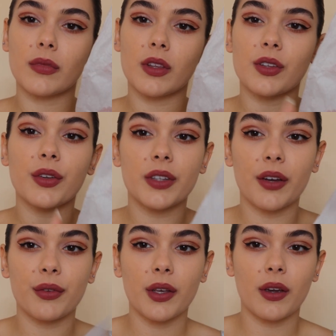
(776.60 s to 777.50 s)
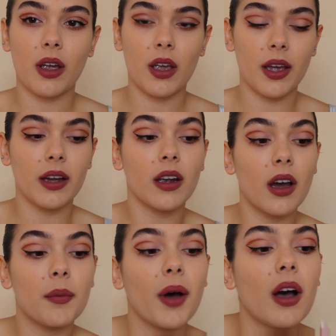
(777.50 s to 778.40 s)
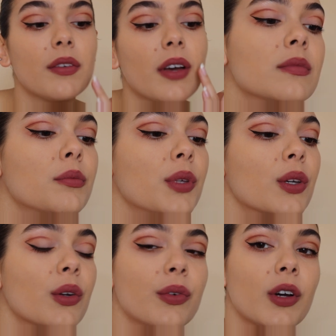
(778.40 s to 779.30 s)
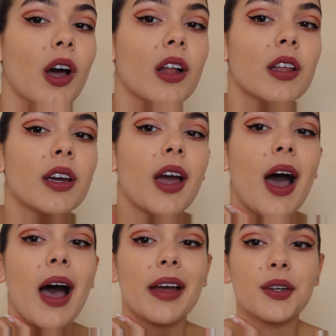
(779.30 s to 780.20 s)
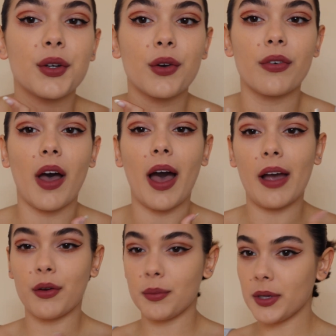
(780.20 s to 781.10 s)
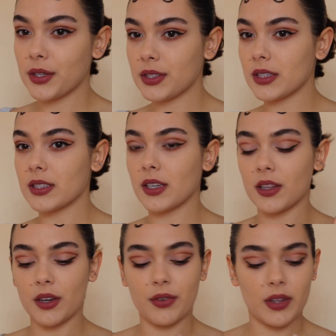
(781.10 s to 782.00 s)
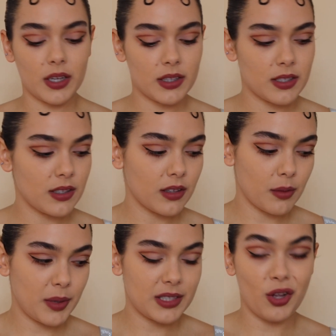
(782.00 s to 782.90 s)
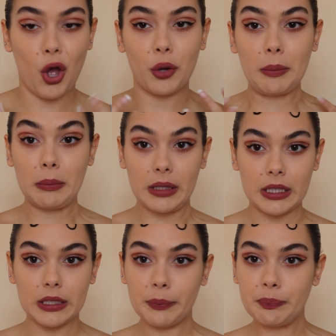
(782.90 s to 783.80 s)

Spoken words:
So it definitely can come off. Beautiful color. I don't know if I would be using this color. I feel like it doesn't look the best on me.